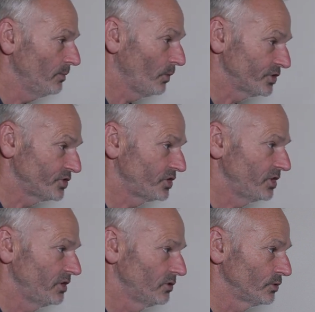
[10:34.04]
my
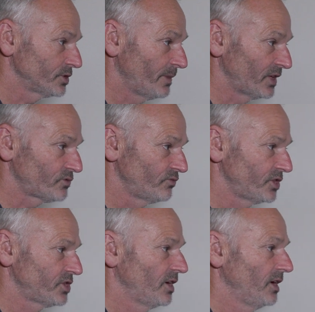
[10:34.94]
skin looks much
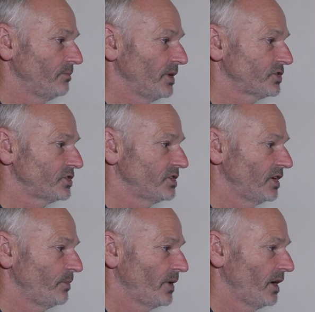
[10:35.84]
richer, much
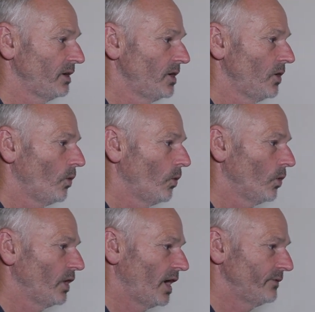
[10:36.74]
deeper,
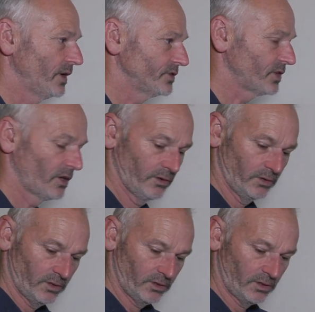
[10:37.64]
all over. So
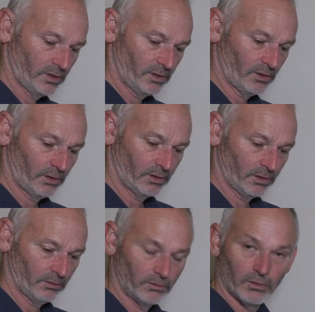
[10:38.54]

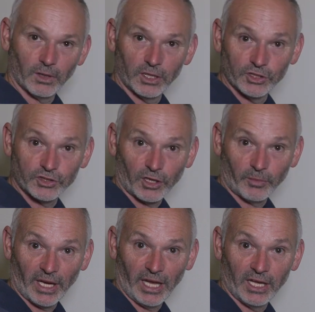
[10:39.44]
on the inside of
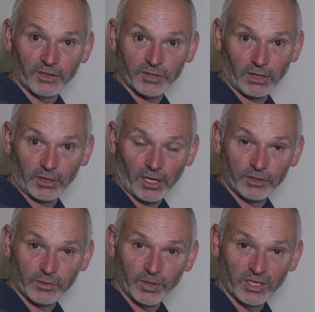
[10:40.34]
my hands aren't
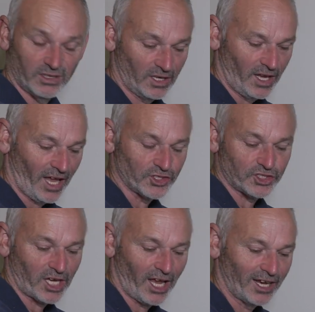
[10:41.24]
going to be as
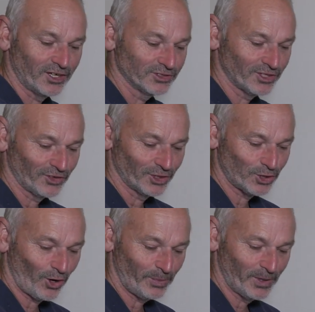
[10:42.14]
tanned as on the
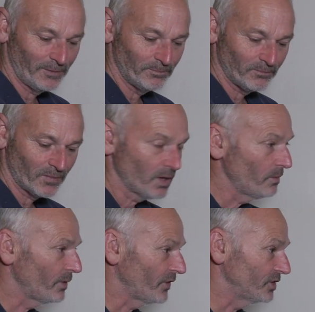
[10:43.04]
top,
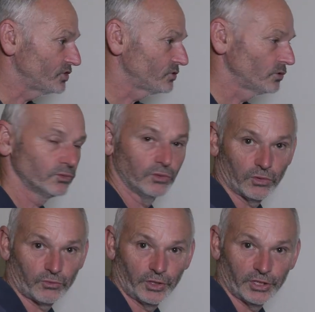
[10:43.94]
but they still
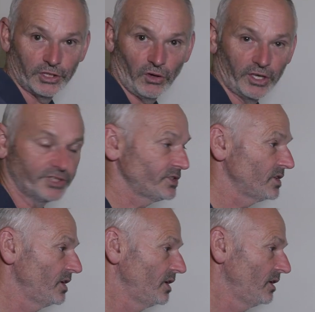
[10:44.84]
look really nice.
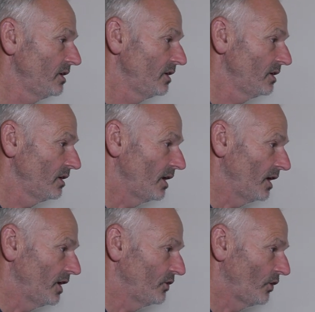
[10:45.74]

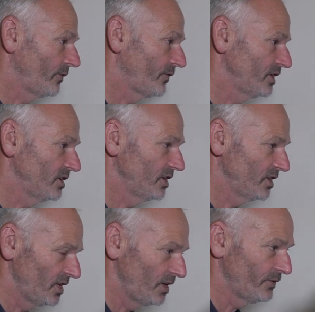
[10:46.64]
Nice
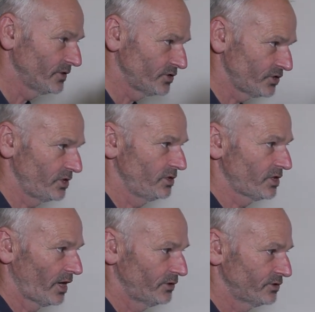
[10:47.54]
even skin
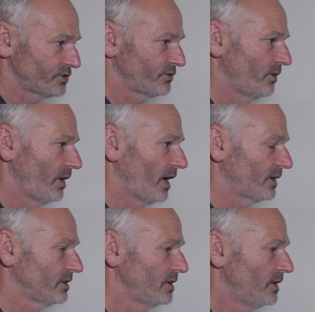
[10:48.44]
tones throughout.